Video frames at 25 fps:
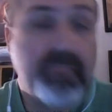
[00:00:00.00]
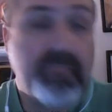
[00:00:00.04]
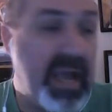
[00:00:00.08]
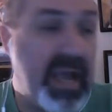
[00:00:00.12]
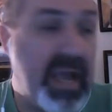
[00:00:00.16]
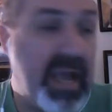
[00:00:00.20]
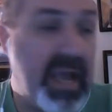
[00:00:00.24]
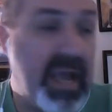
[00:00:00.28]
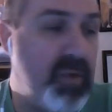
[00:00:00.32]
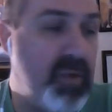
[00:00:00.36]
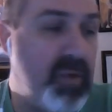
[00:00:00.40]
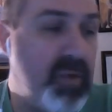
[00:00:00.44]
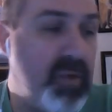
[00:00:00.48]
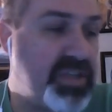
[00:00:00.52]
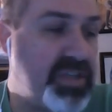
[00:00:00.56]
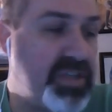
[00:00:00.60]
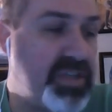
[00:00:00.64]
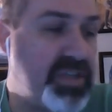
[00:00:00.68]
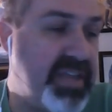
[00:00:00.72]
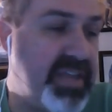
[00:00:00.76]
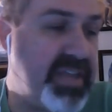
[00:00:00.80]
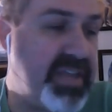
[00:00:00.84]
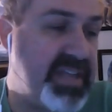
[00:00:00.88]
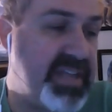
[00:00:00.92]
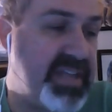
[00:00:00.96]
I will
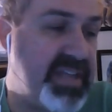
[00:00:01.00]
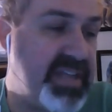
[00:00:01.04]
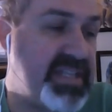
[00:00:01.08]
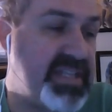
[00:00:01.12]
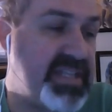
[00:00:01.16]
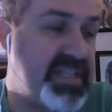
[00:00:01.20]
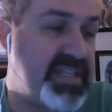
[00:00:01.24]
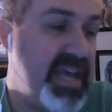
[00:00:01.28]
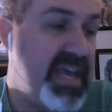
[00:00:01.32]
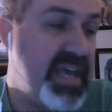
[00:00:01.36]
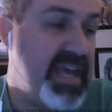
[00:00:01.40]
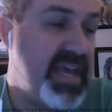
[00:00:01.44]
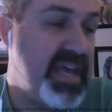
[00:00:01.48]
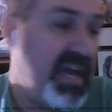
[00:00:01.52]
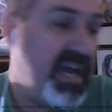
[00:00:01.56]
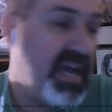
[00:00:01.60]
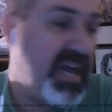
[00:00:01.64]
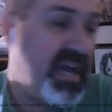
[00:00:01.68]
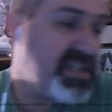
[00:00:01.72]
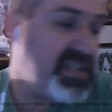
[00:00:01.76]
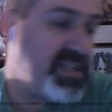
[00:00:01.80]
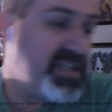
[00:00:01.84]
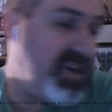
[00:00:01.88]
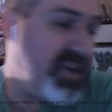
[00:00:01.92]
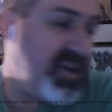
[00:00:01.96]
say this
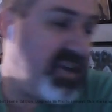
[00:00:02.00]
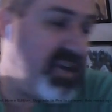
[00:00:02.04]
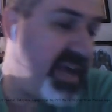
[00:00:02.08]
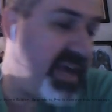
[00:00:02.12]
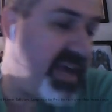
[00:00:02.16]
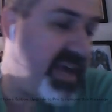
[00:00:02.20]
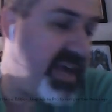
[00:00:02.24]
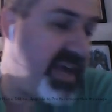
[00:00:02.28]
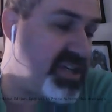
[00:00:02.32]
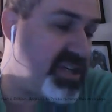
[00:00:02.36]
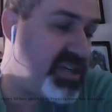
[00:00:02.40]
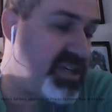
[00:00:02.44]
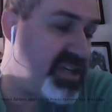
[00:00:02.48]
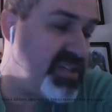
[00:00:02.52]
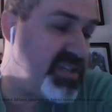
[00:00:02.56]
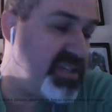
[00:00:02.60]
standard actions,